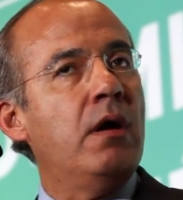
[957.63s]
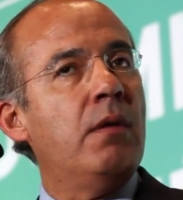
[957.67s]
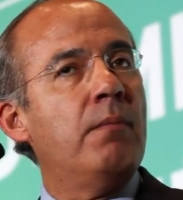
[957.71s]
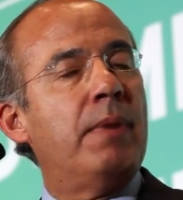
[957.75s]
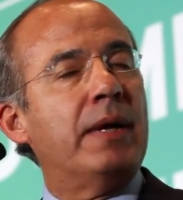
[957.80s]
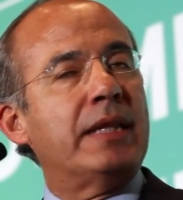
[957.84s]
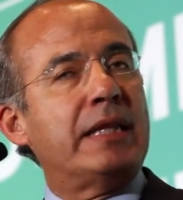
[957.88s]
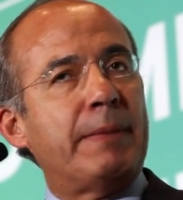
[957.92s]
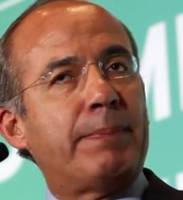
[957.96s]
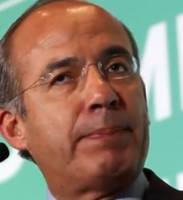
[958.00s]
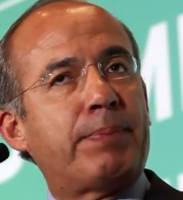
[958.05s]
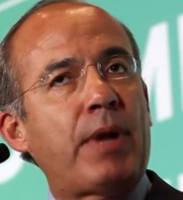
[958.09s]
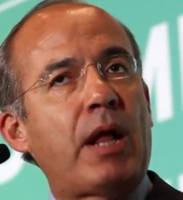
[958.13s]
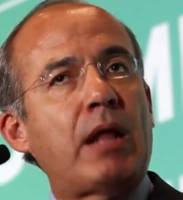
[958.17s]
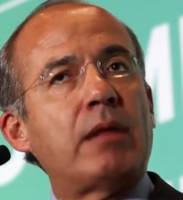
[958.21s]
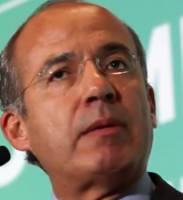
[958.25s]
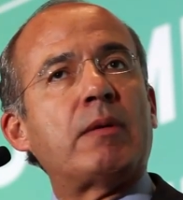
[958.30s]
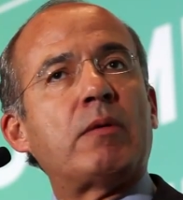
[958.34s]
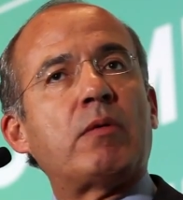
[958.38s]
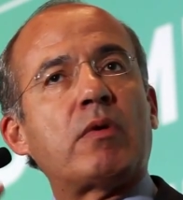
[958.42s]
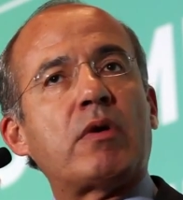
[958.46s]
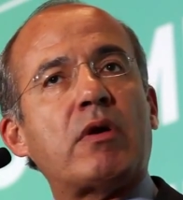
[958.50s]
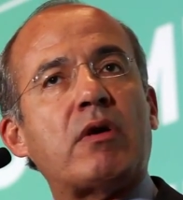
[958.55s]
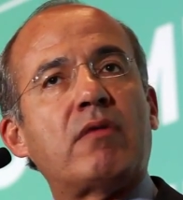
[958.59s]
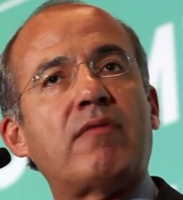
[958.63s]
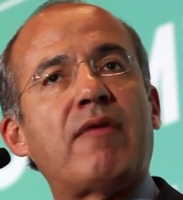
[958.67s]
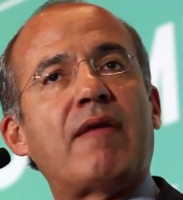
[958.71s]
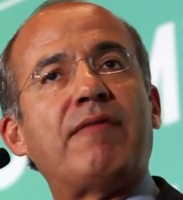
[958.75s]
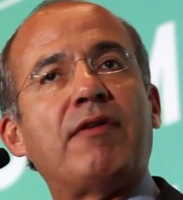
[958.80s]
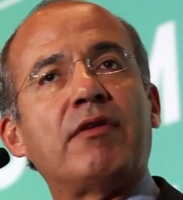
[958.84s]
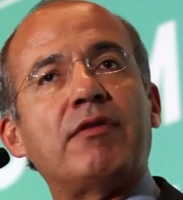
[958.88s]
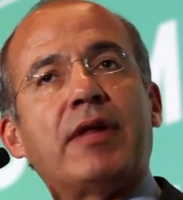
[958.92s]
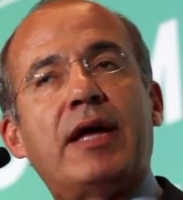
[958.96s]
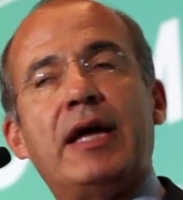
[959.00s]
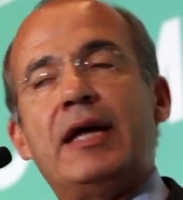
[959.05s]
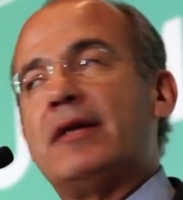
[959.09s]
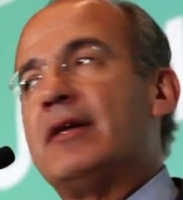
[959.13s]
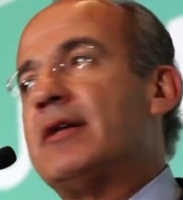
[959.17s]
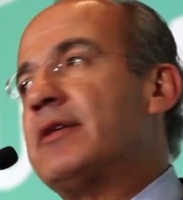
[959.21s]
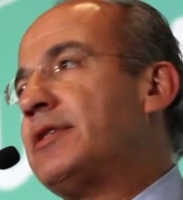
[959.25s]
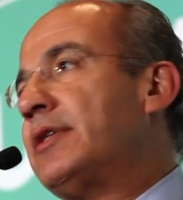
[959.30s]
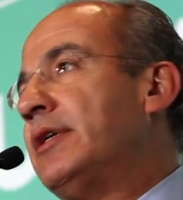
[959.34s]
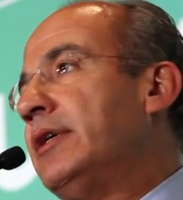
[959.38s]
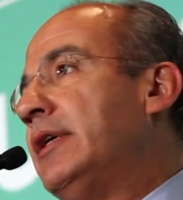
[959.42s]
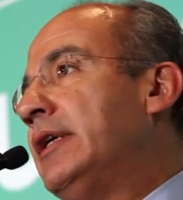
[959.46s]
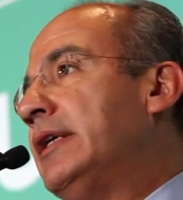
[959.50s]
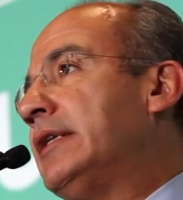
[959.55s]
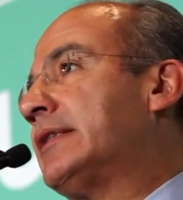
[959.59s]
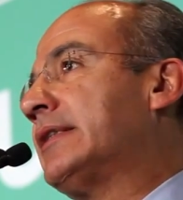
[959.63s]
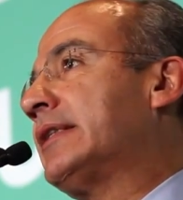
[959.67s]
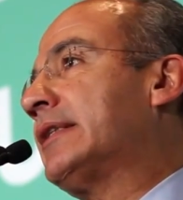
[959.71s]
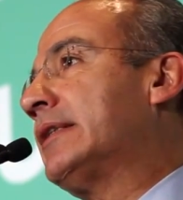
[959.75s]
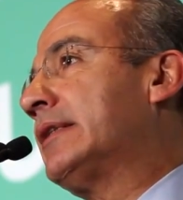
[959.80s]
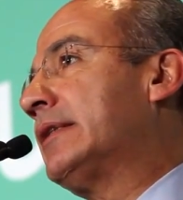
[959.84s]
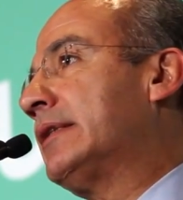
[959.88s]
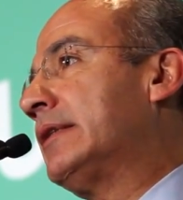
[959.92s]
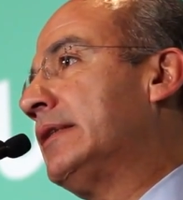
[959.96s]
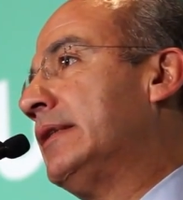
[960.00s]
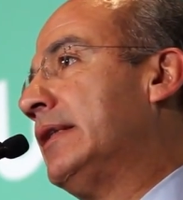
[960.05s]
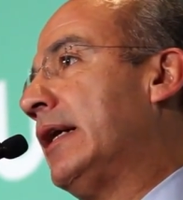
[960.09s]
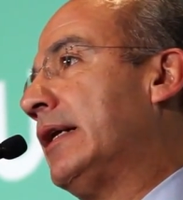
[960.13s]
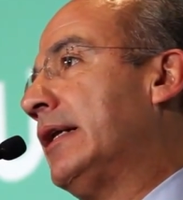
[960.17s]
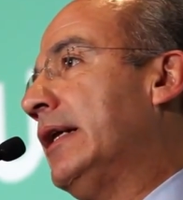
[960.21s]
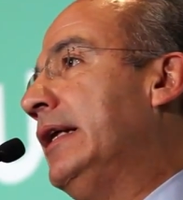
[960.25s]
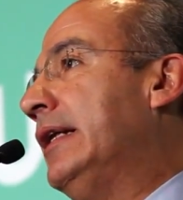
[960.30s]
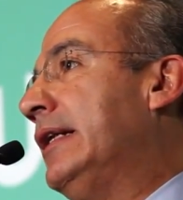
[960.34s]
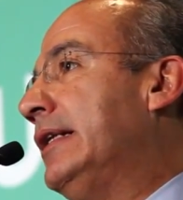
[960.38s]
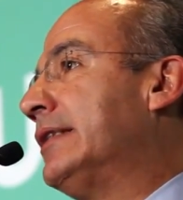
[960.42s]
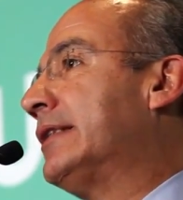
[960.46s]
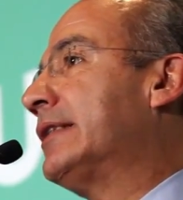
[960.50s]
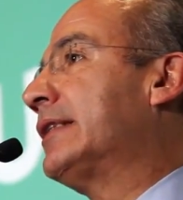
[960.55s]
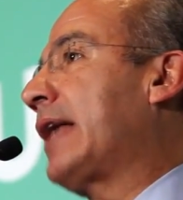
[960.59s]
But the problem with renewable energy is that it is